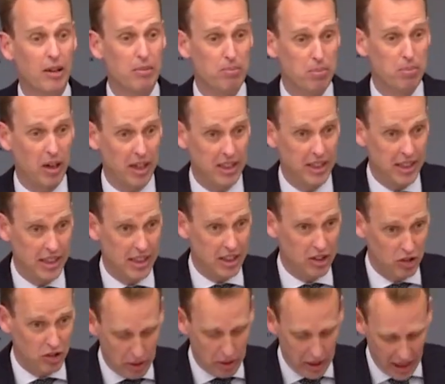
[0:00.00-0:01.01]
by the year
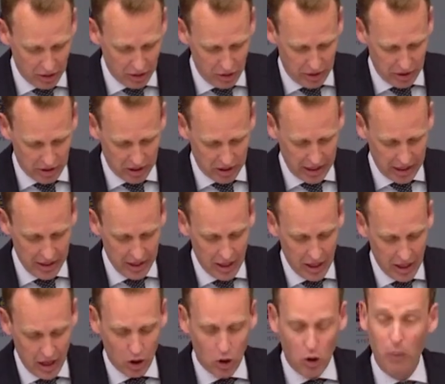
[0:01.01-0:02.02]
2030
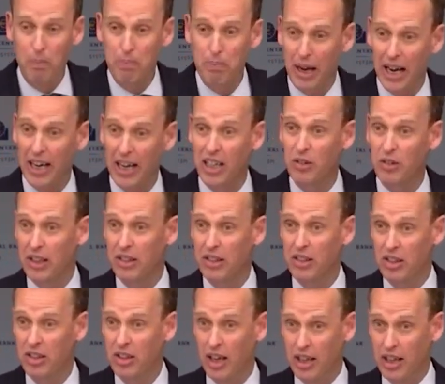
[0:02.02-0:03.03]
compared with
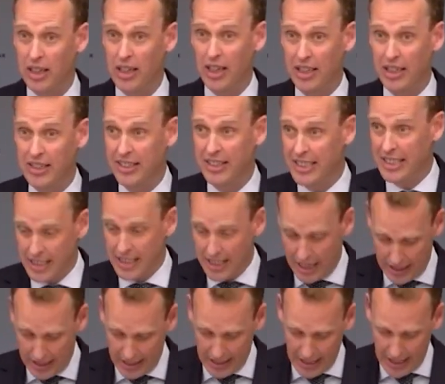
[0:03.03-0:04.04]
uh,
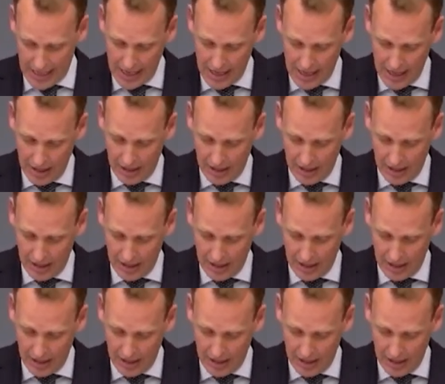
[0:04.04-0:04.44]
1990